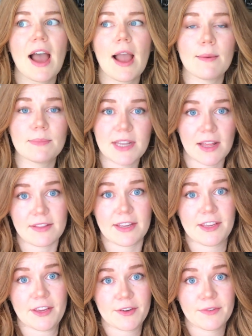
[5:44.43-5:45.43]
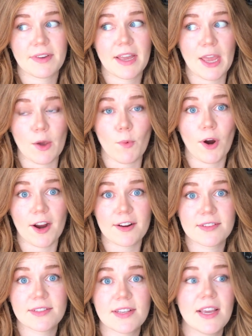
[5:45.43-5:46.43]
I am telling you, it
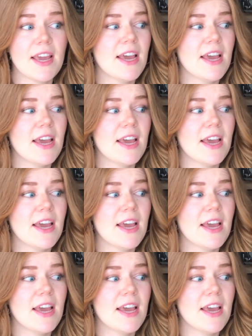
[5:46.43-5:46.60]
works.